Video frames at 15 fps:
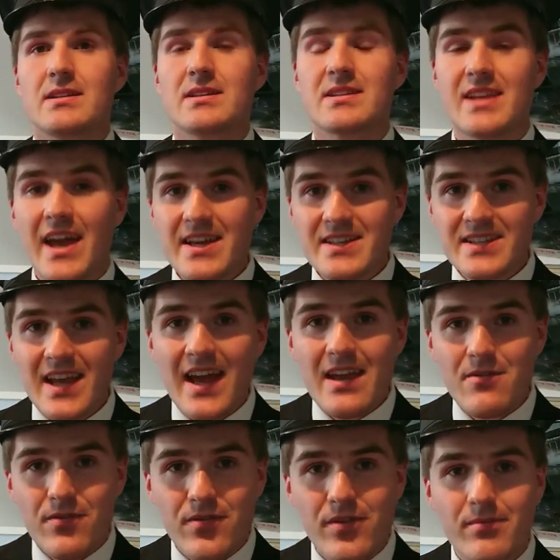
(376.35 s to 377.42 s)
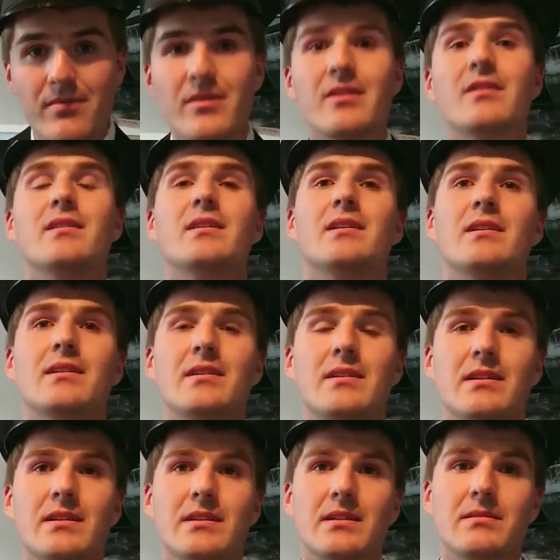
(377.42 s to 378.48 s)
Stay safe,
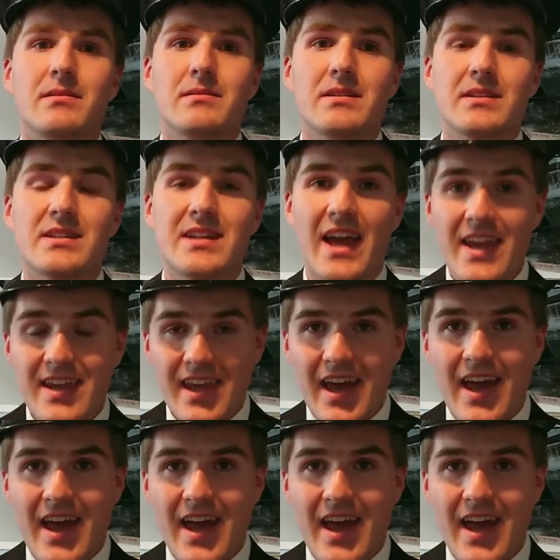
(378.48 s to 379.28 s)
take